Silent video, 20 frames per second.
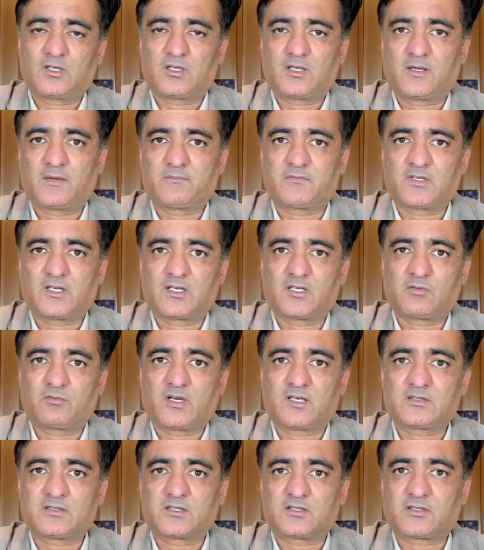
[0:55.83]

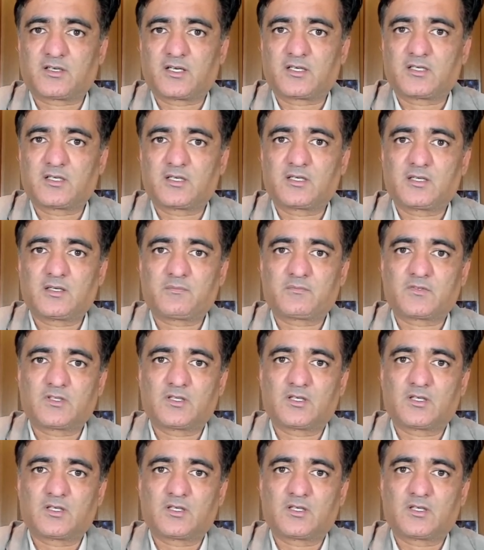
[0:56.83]
devise a criteria